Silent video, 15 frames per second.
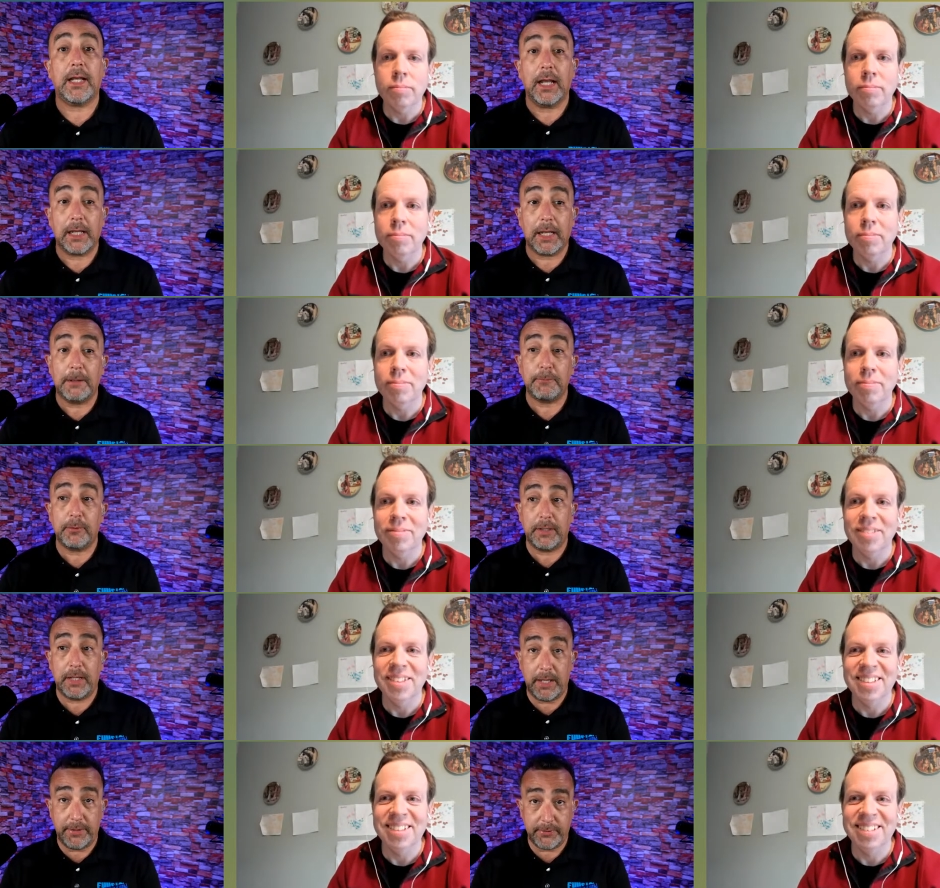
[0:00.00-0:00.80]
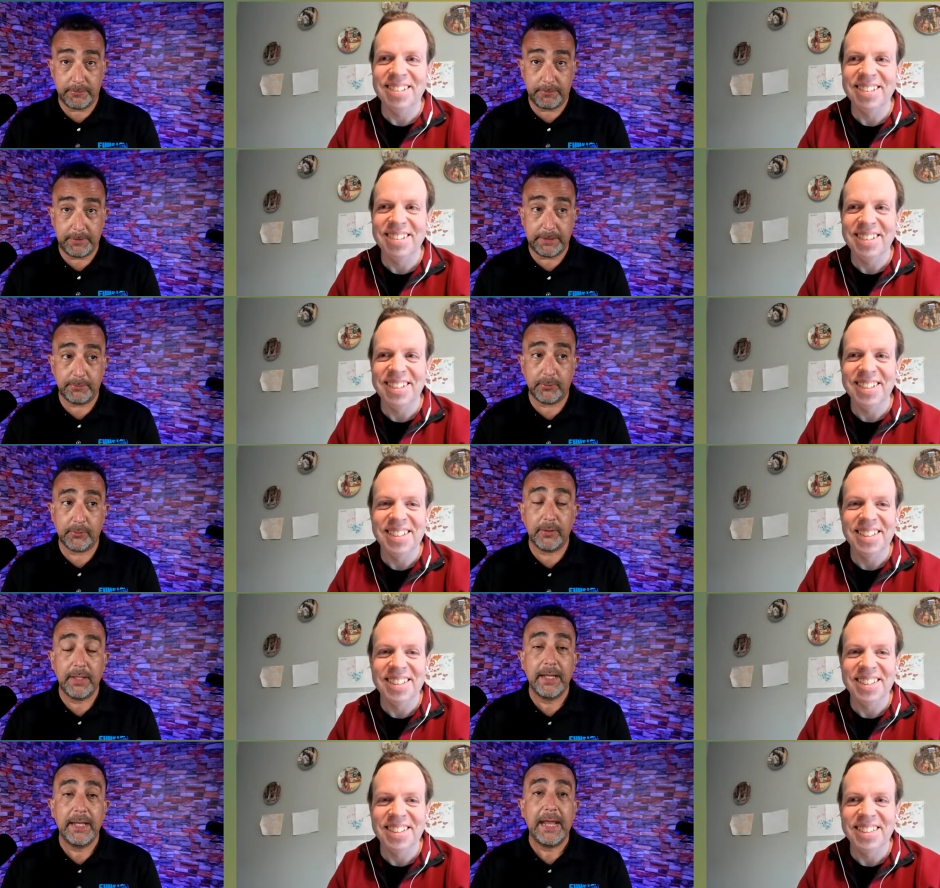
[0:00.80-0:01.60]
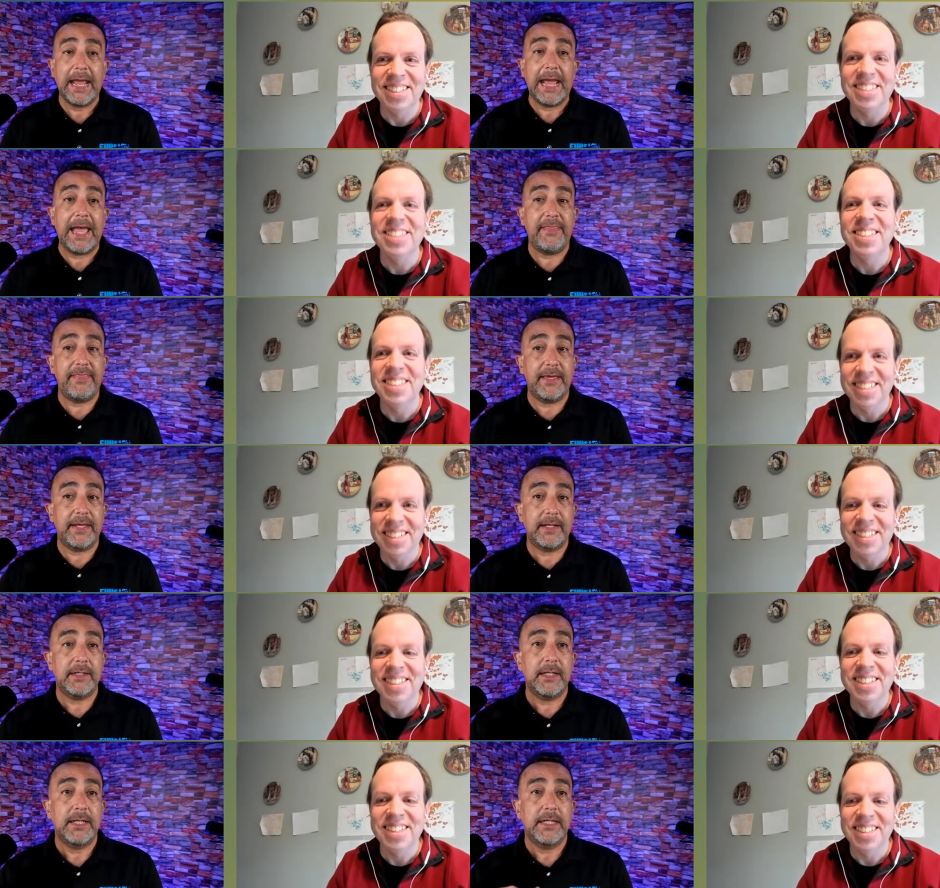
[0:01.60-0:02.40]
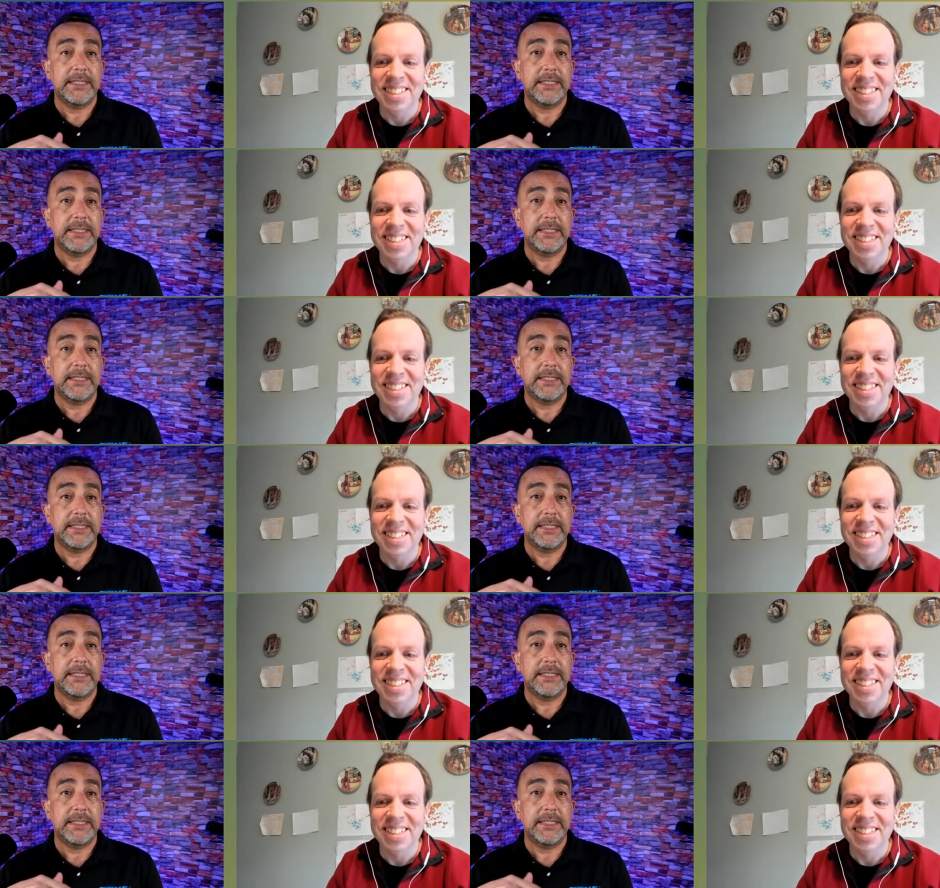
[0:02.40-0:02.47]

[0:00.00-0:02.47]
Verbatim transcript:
Speaker 1: couple other people and then